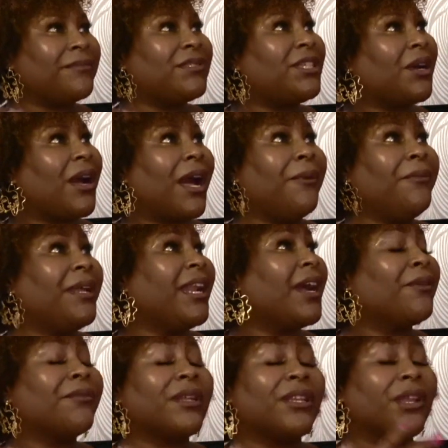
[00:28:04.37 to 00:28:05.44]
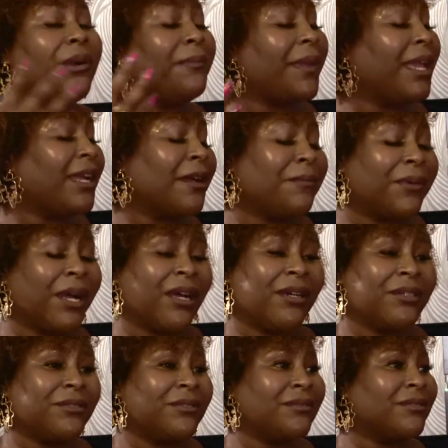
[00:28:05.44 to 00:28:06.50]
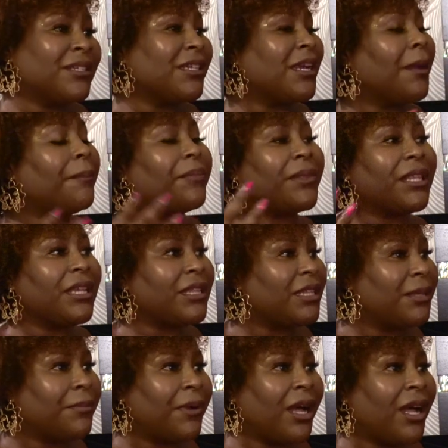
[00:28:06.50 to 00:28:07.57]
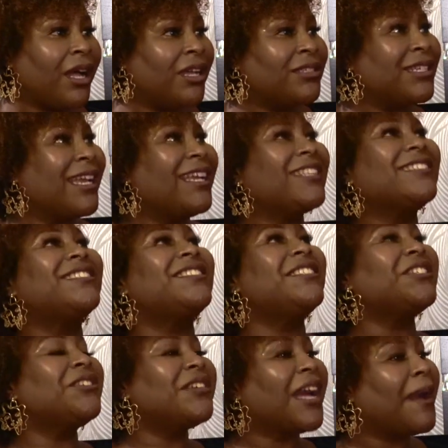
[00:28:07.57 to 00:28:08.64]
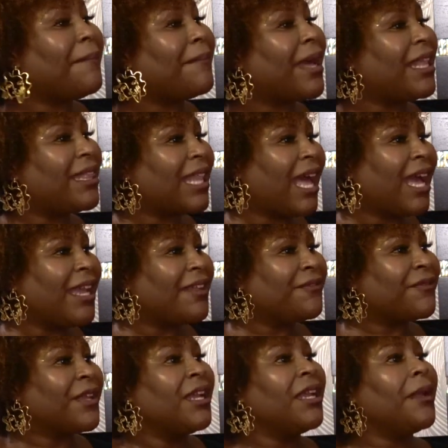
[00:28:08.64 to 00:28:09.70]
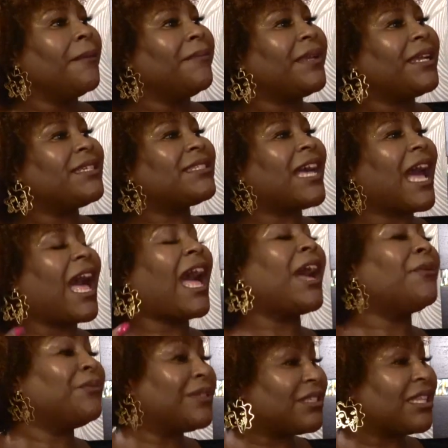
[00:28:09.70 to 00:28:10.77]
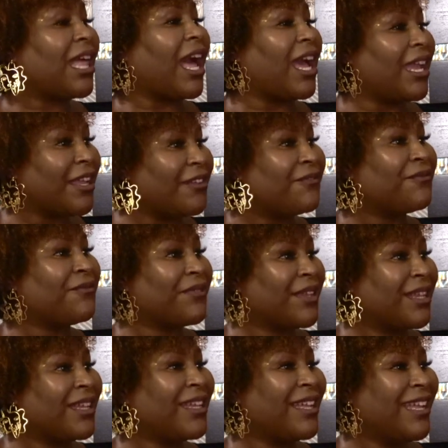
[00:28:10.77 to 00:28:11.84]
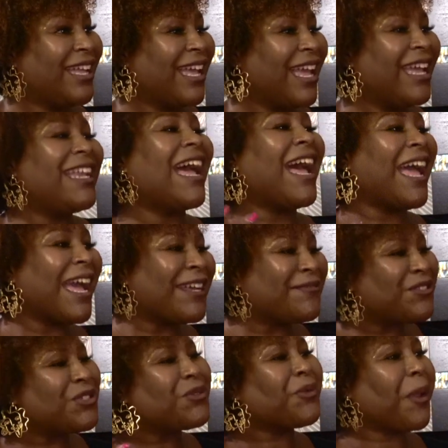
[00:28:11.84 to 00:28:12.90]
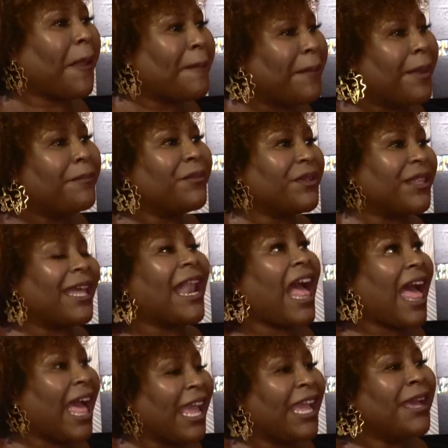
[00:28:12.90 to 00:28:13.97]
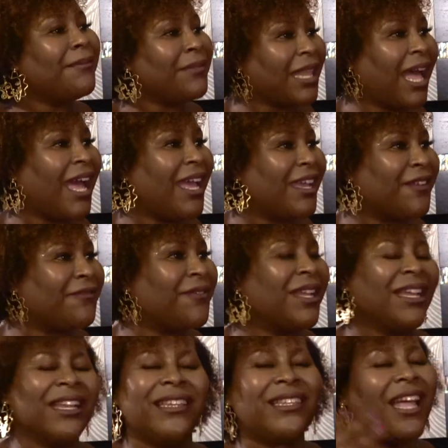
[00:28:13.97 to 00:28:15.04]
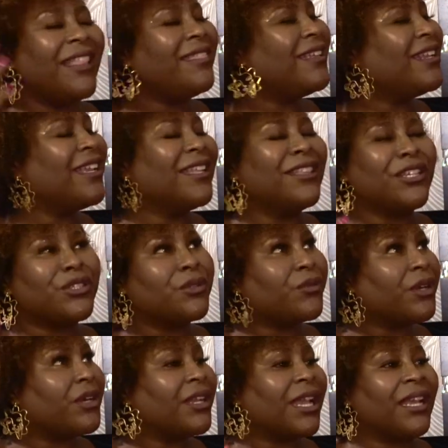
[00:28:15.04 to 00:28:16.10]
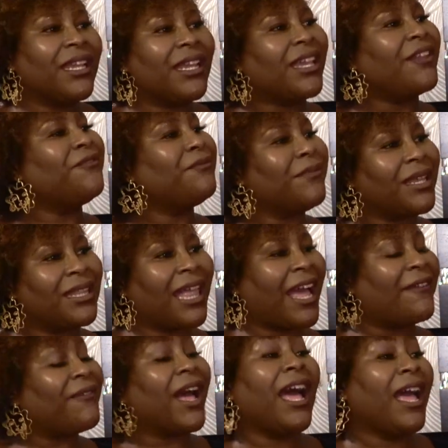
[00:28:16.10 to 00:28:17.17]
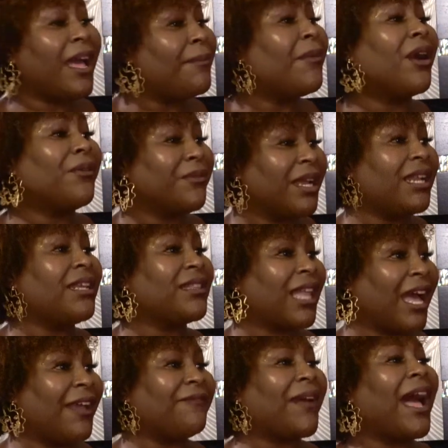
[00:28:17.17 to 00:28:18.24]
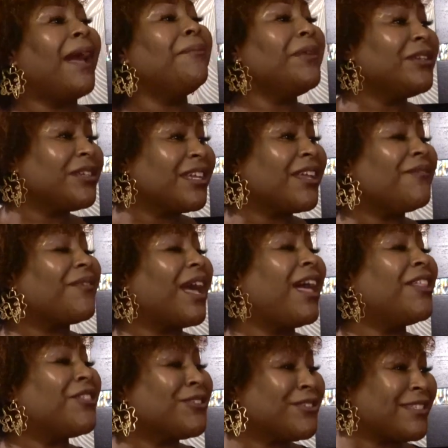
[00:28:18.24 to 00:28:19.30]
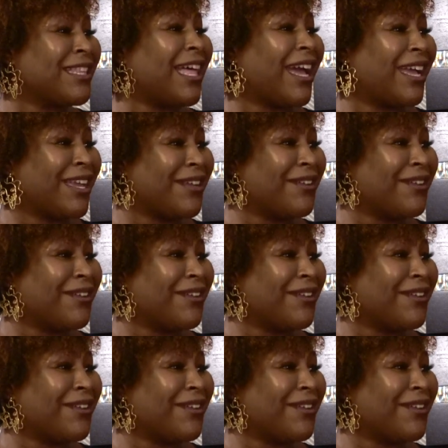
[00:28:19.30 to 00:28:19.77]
And so I went out with no makeup on, completely bald, and still got my life because I was life. And I have to remember that I am life. Nothing in this world can give me life. I am already life. I'm here to give others life.